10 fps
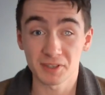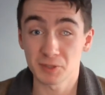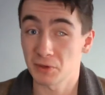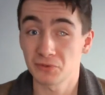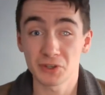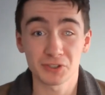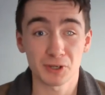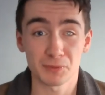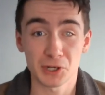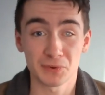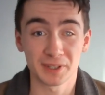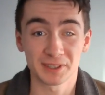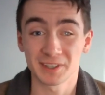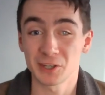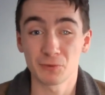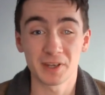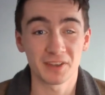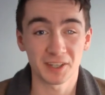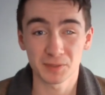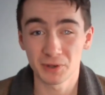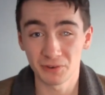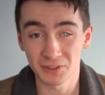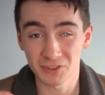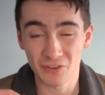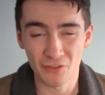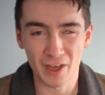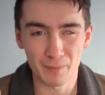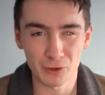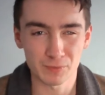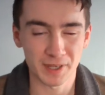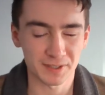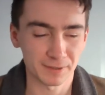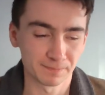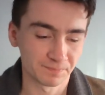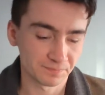It's my first time going, it'll make the experience that much better.